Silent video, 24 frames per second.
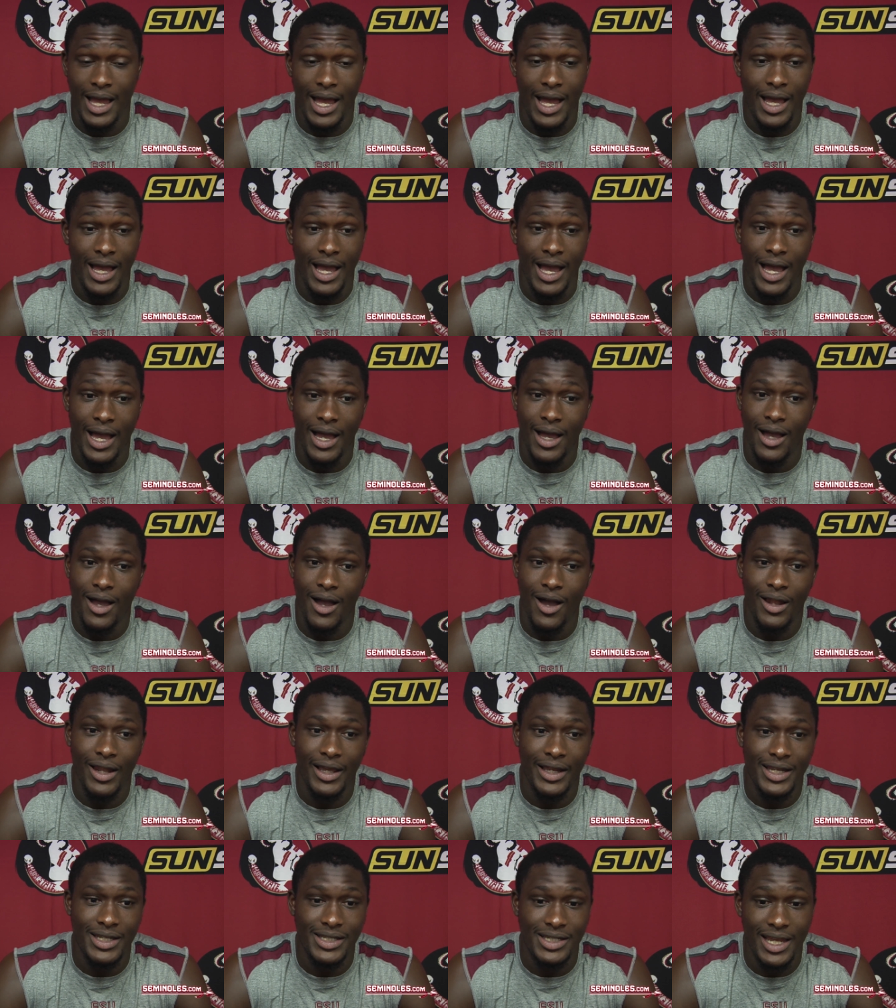I, I,
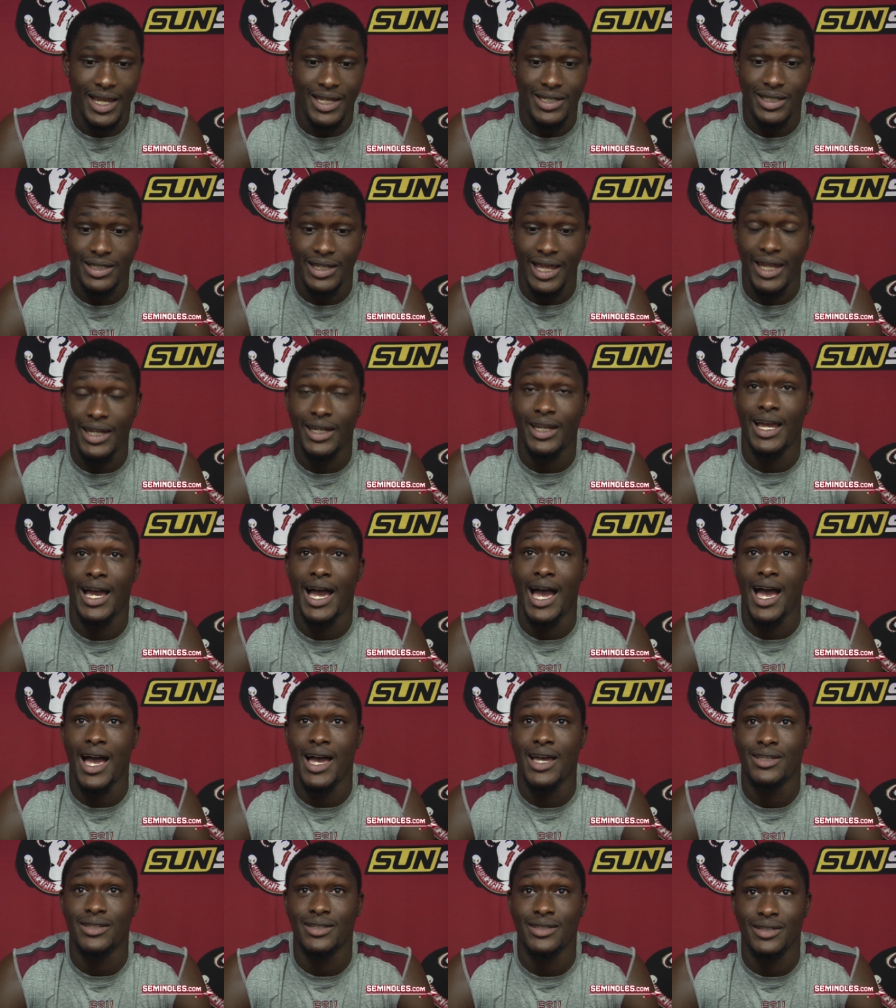all I can say is a lot of
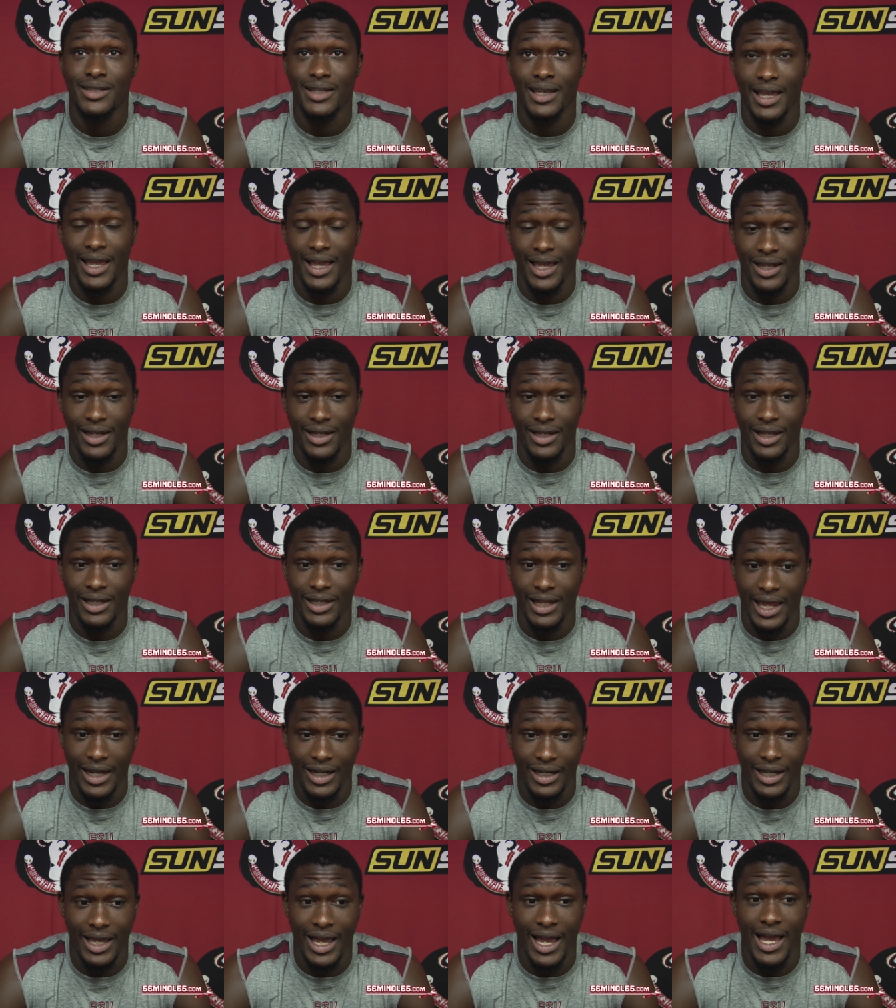guys, and a
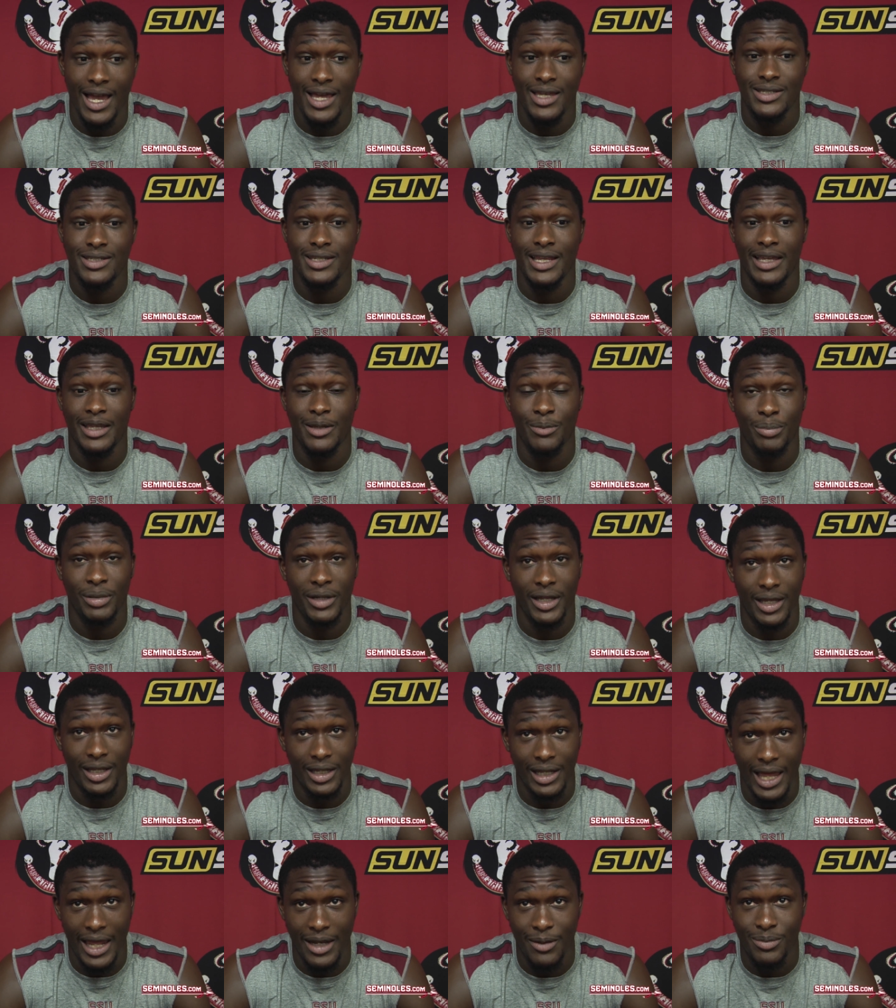lot of guys that can play
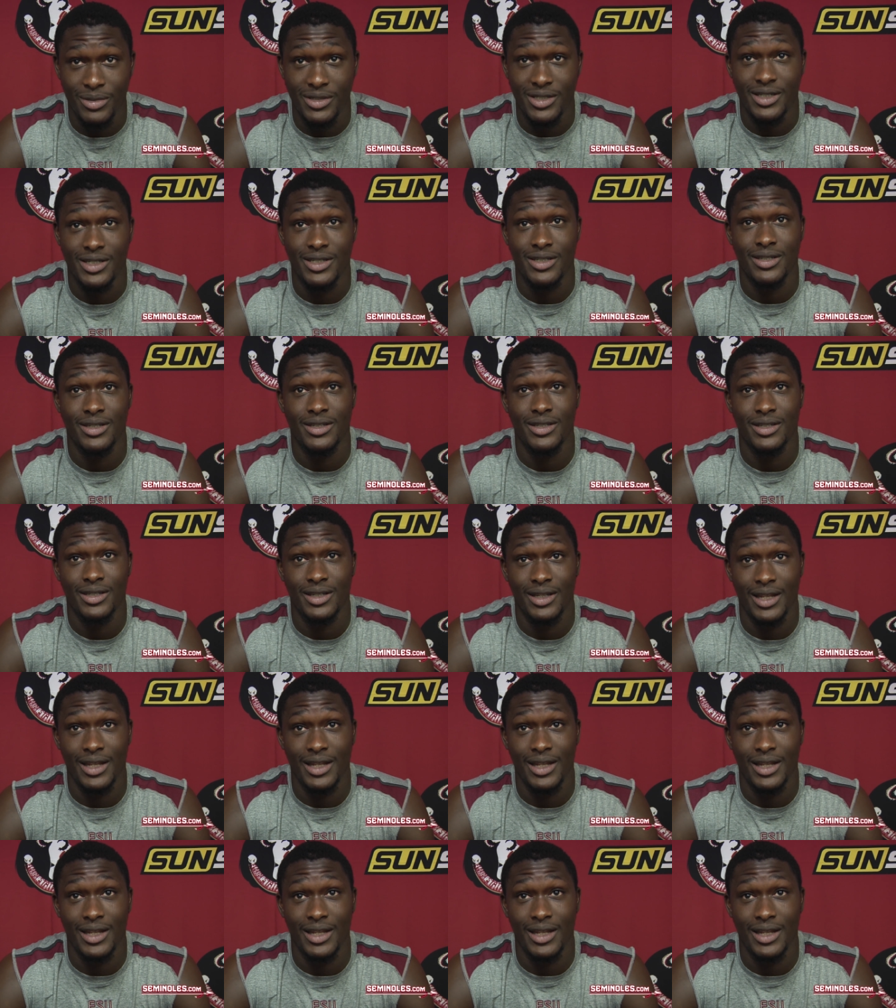a lot of positions.